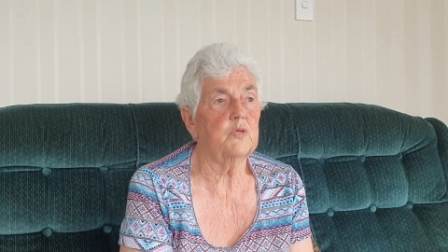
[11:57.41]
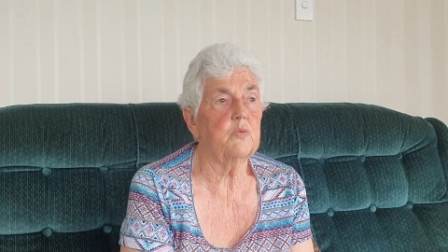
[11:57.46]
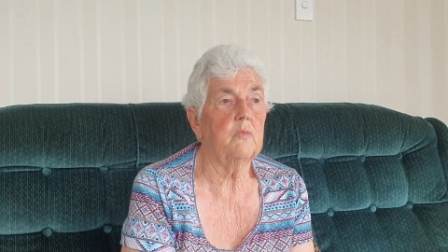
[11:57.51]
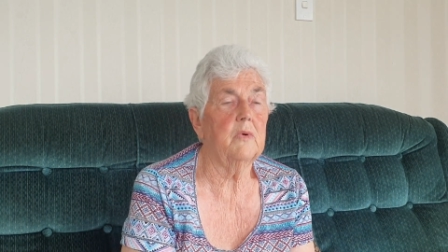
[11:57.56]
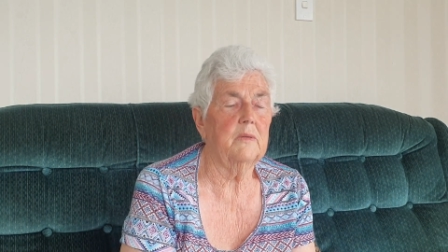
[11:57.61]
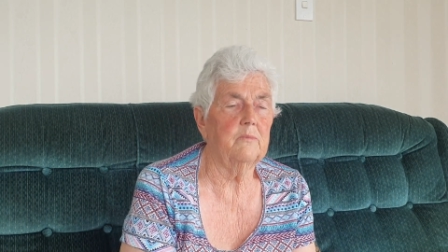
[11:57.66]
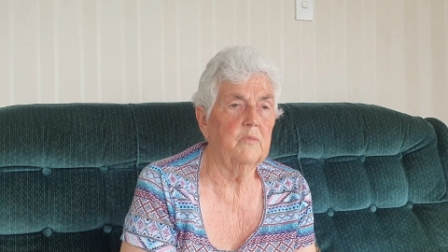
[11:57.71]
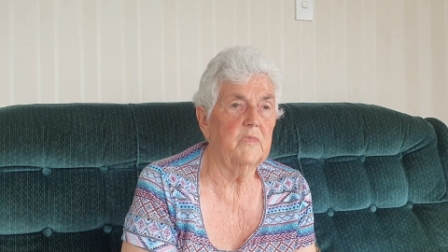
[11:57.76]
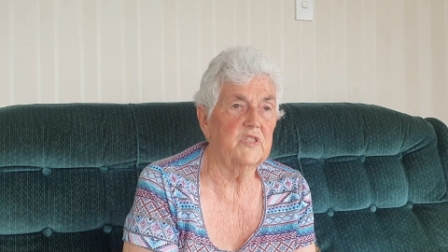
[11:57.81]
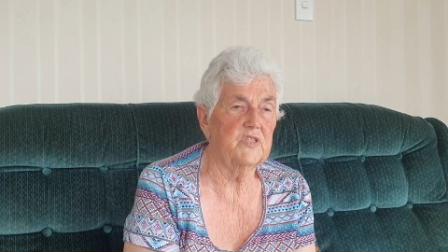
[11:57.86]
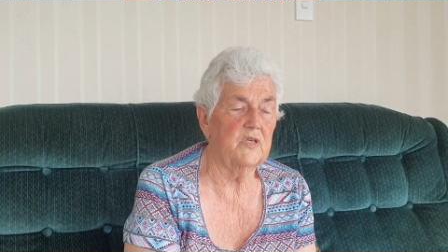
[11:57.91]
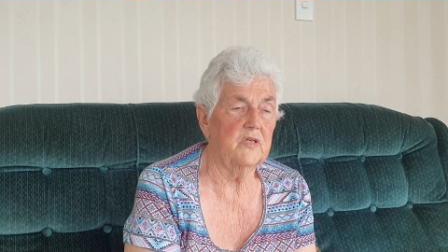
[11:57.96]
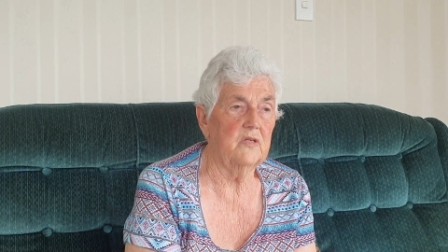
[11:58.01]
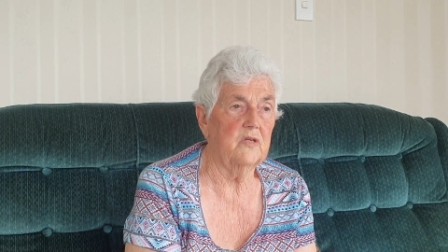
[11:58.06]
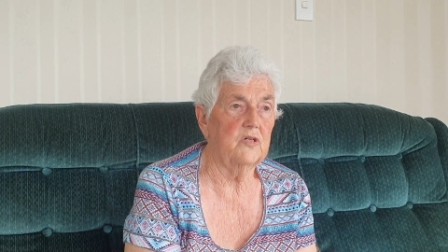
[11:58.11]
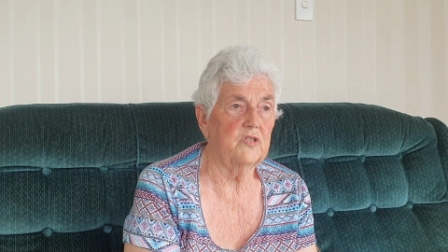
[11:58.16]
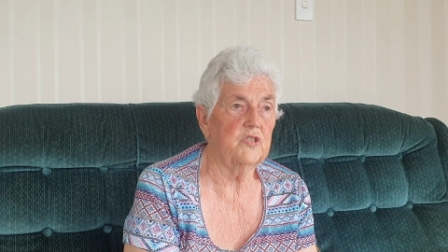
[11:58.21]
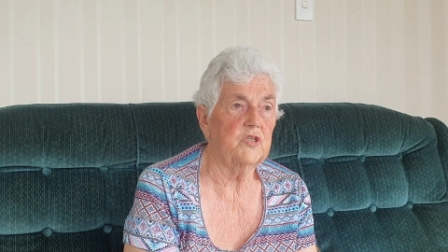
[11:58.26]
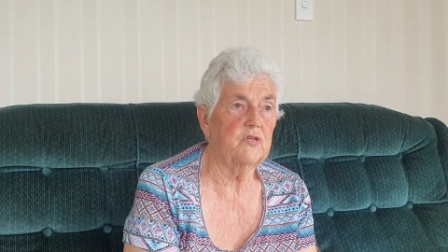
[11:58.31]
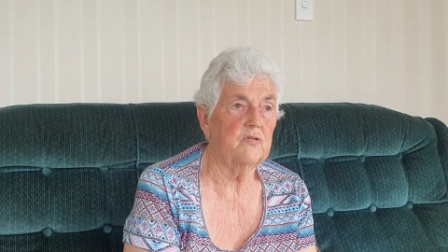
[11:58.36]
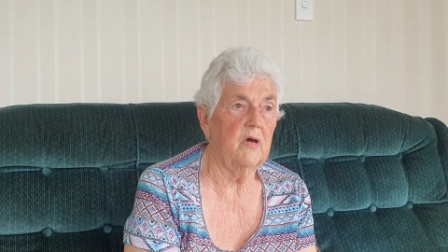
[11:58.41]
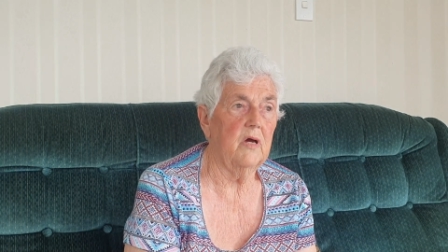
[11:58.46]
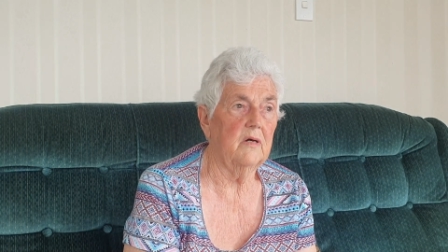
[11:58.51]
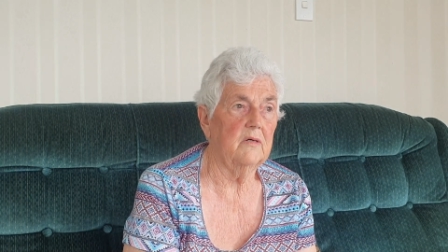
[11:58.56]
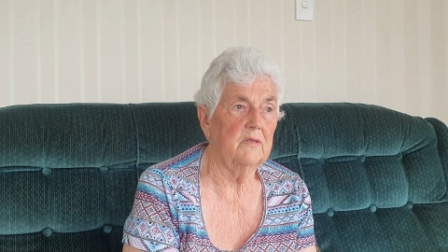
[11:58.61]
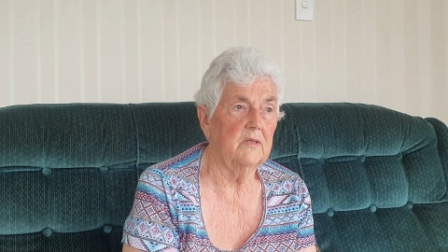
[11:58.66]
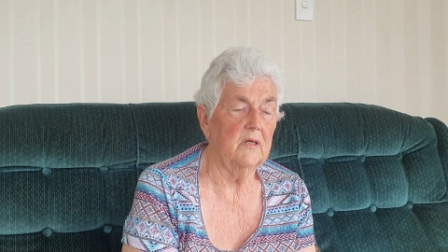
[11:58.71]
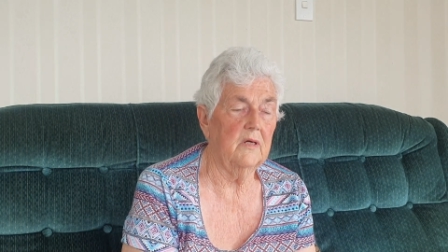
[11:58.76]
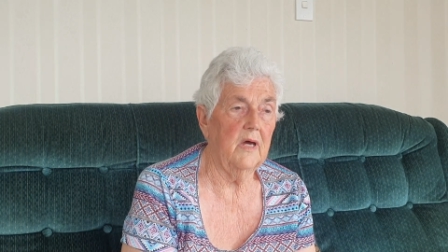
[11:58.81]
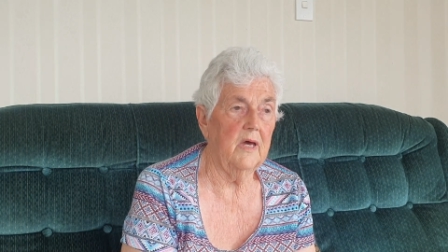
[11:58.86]
One was in
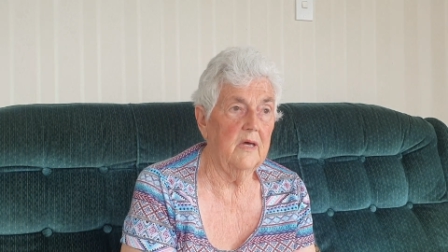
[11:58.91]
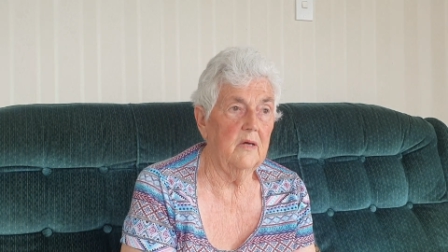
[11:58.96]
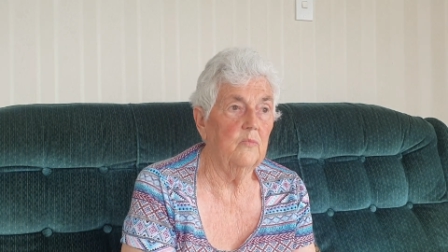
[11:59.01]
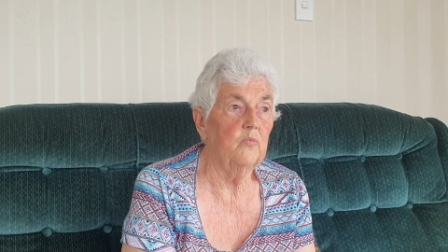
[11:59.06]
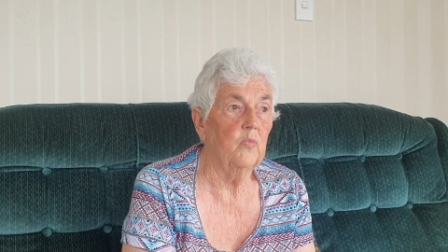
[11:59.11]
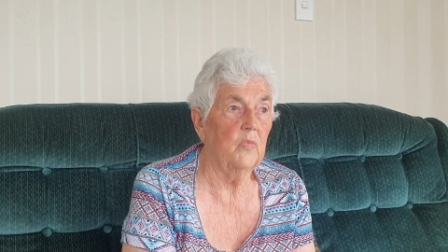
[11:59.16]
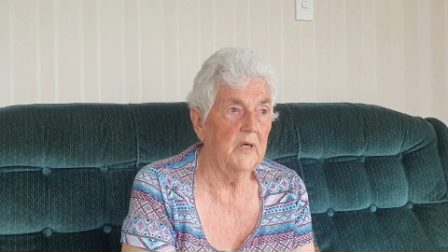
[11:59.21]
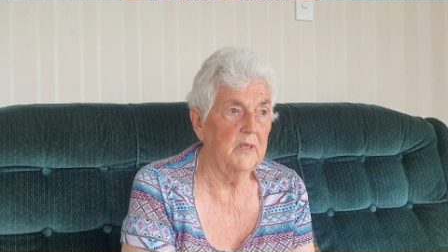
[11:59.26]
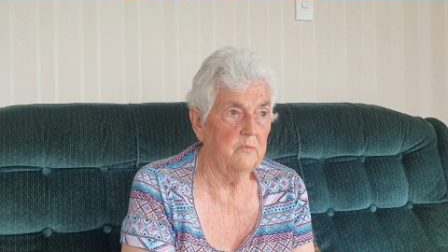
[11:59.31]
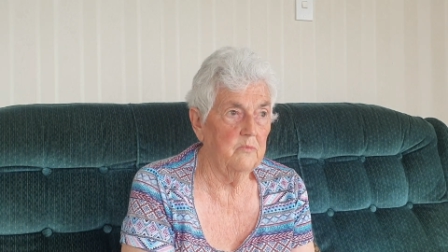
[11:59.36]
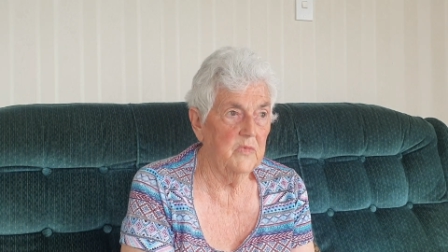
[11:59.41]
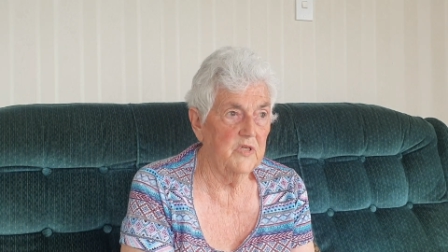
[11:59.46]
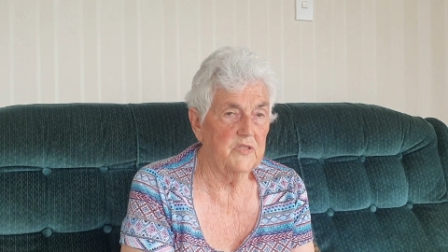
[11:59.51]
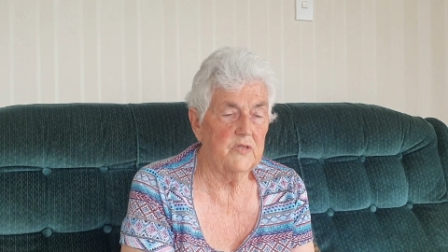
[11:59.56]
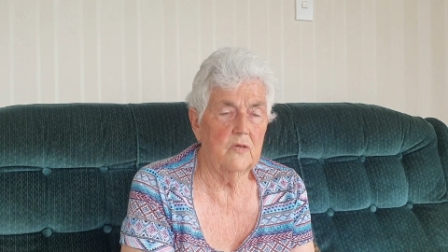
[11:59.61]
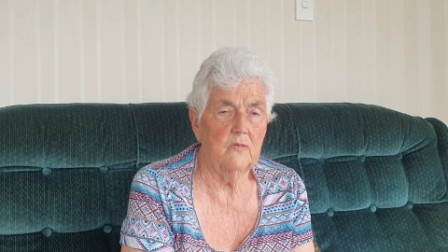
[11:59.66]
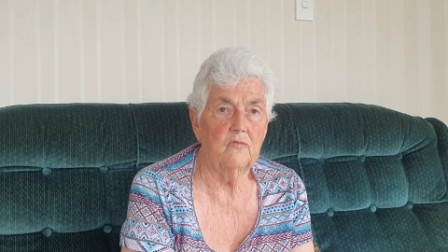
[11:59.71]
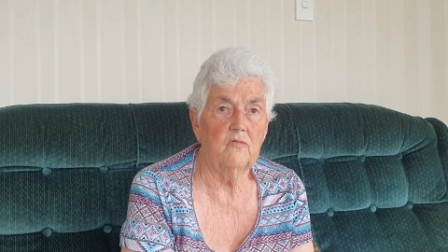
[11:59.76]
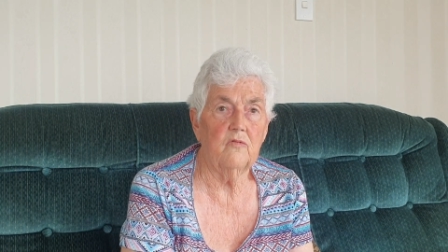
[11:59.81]
Australia and one was in